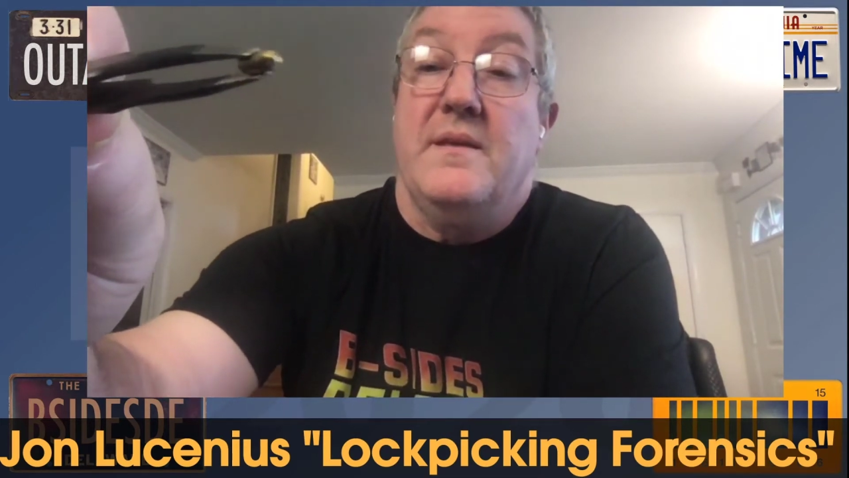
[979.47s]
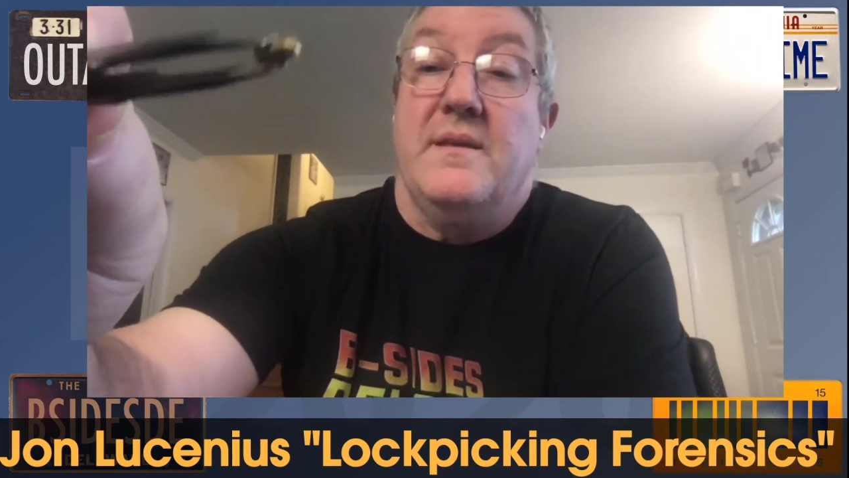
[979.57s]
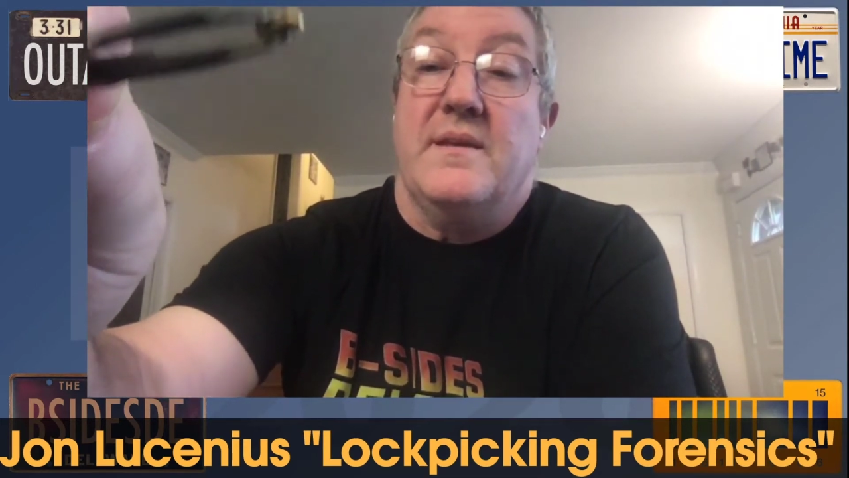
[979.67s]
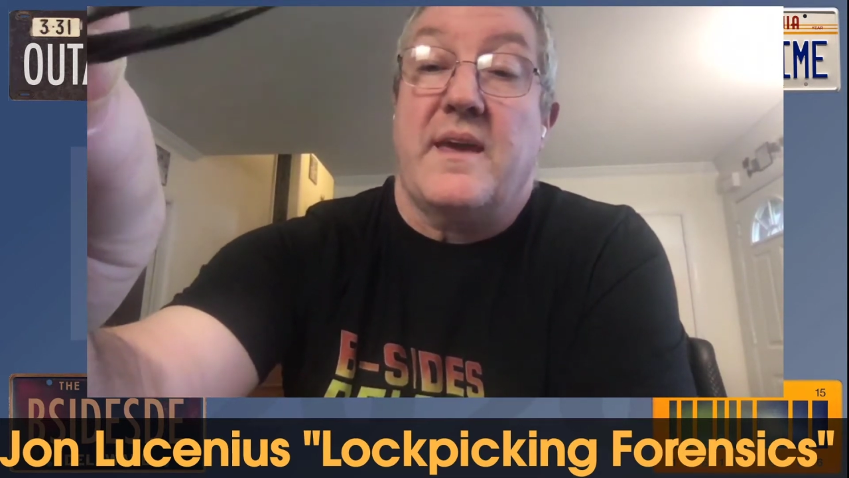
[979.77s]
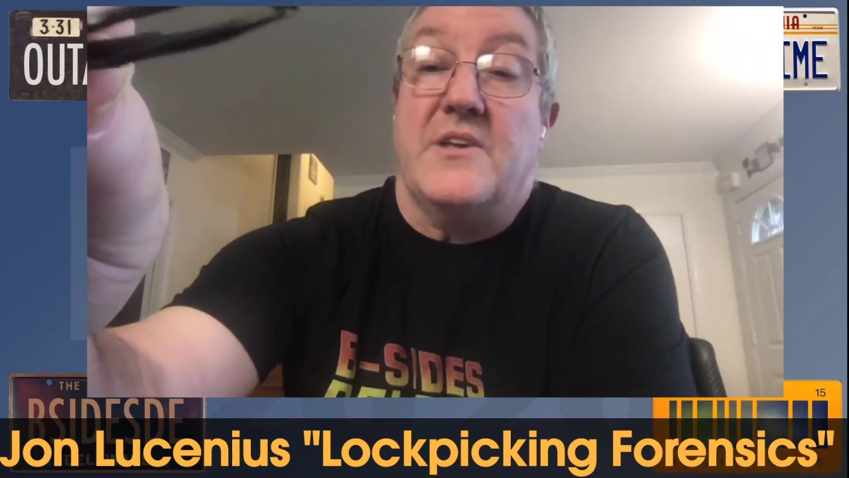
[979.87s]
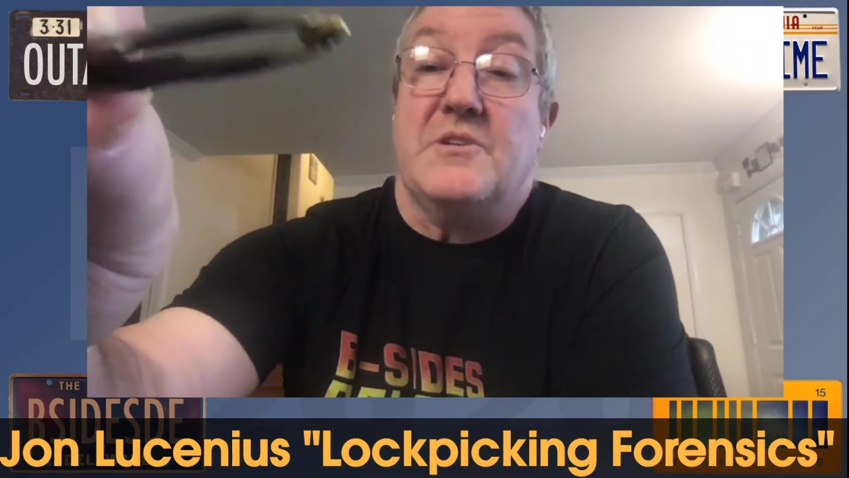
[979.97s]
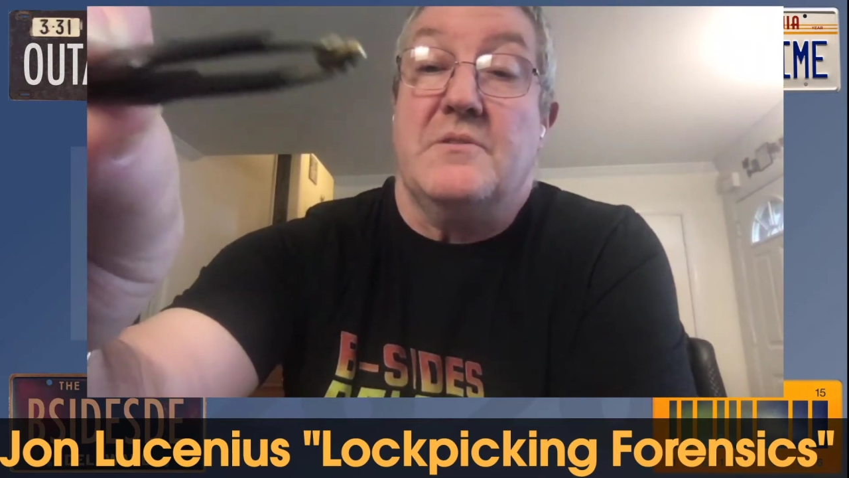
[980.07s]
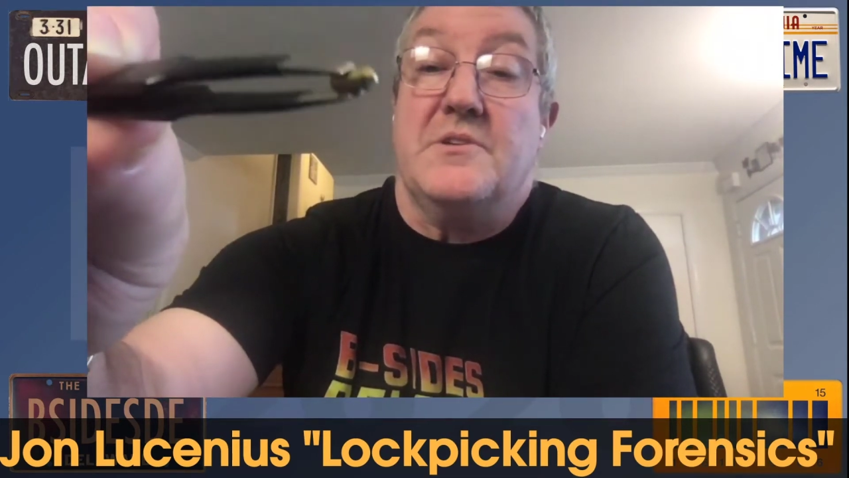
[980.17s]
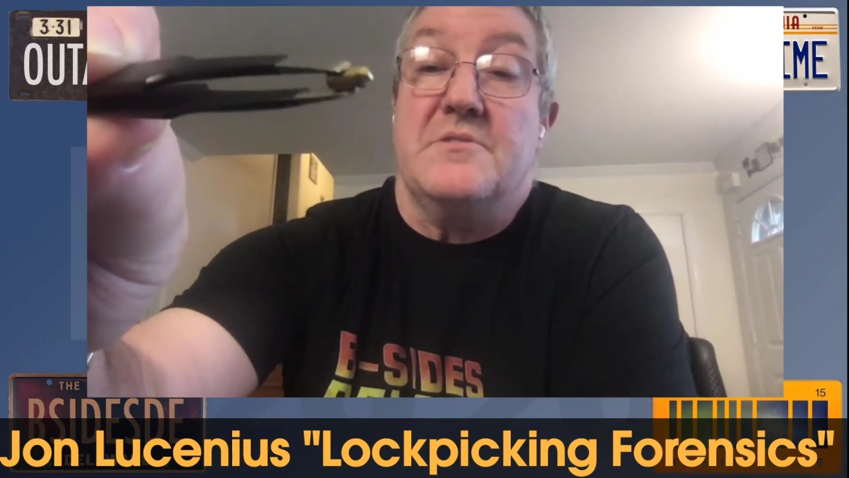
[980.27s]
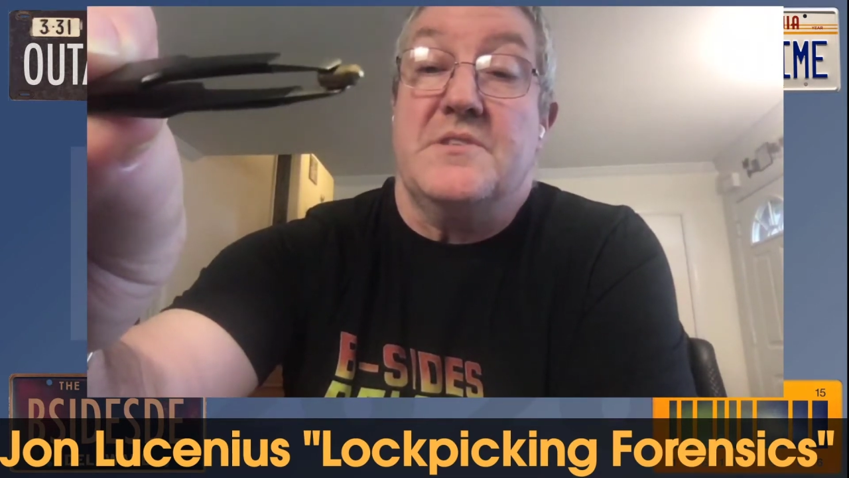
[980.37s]
In case you're
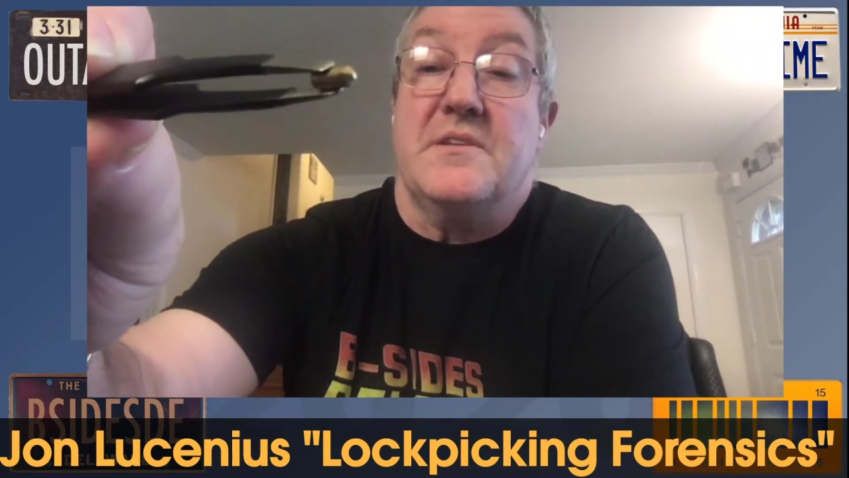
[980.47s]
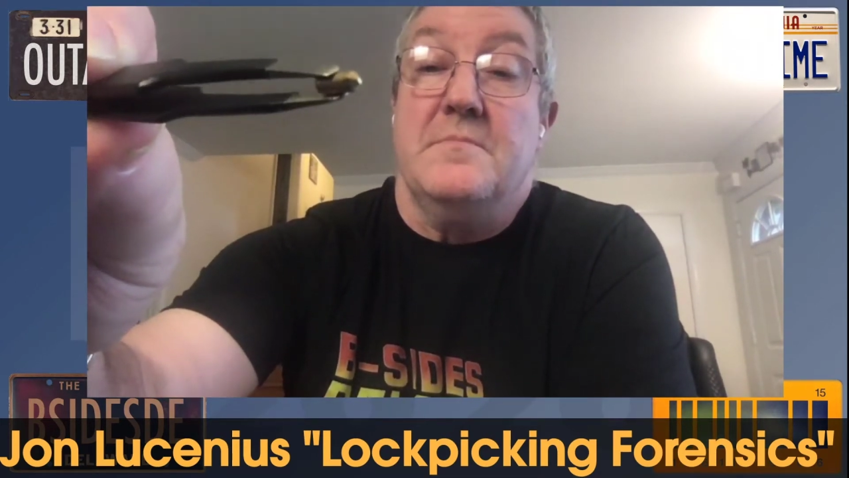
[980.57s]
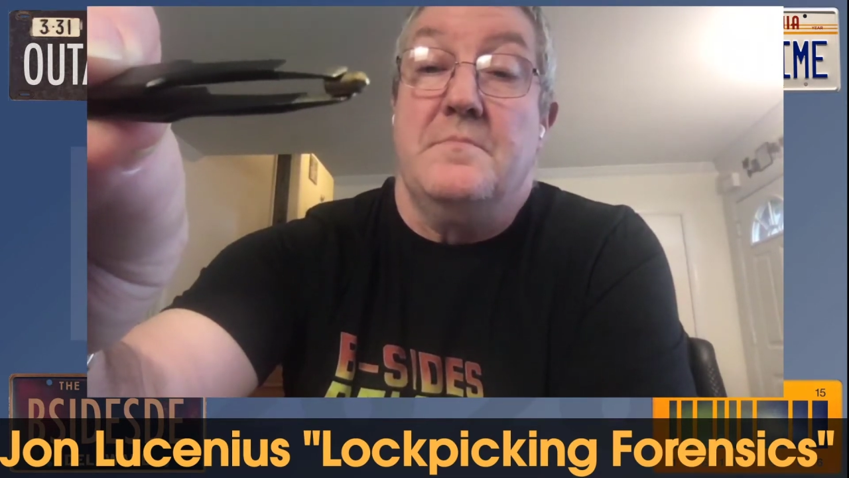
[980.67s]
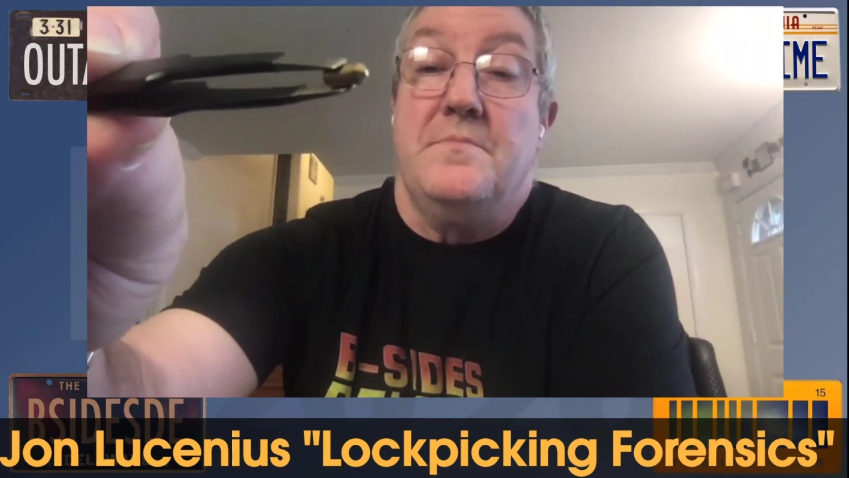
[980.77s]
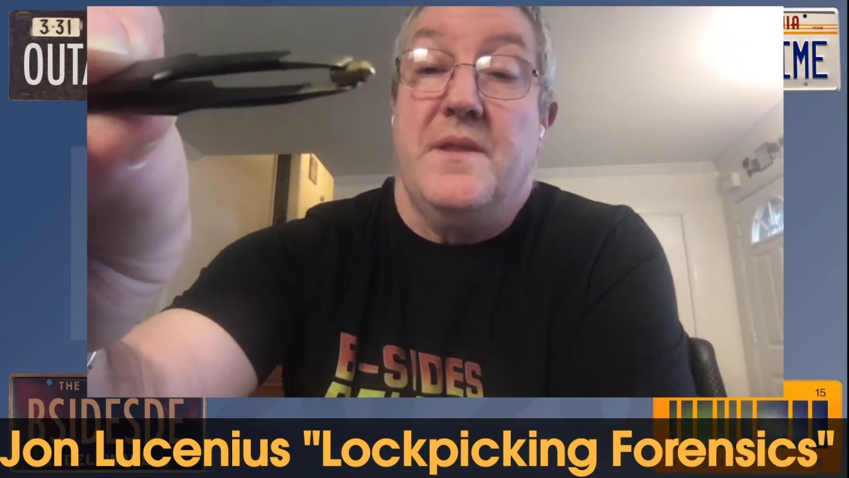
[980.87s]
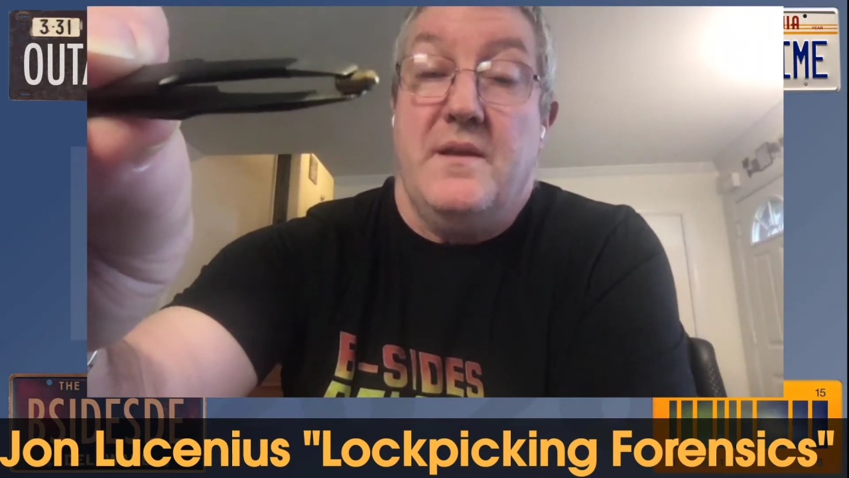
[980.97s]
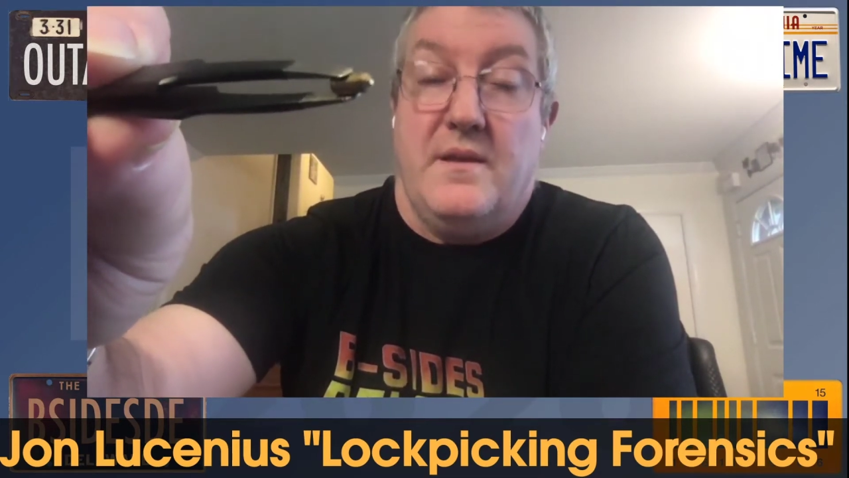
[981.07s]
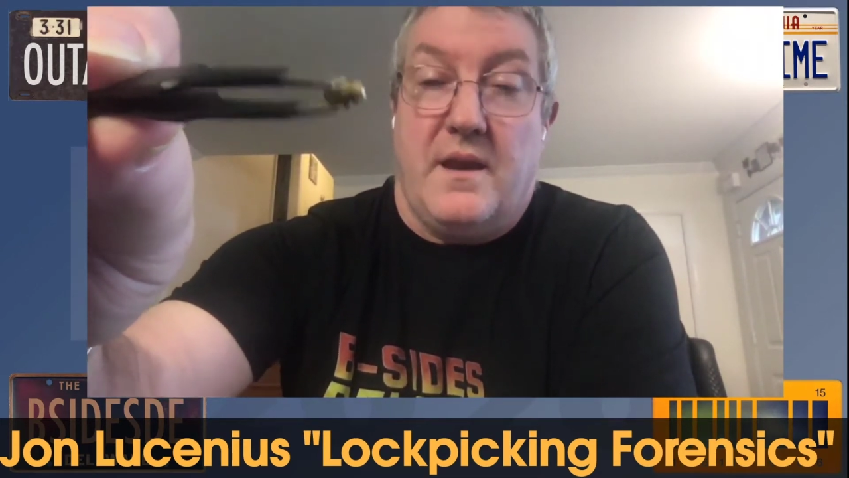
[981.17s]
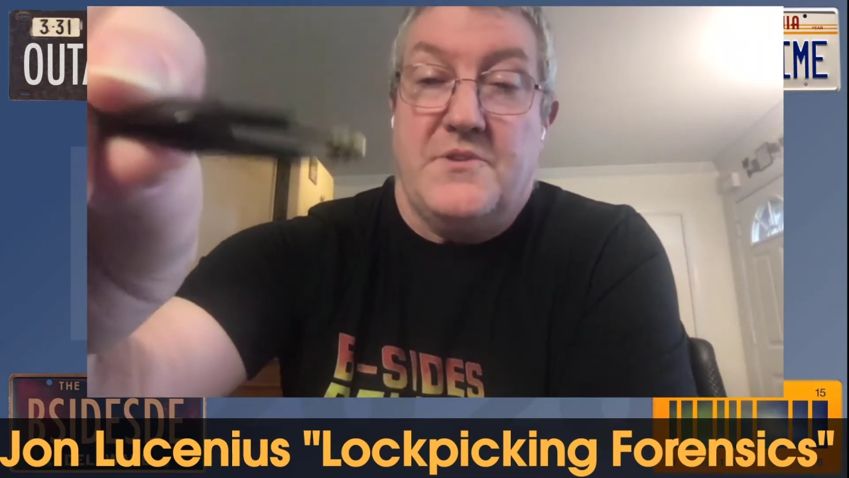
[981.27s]
interested, I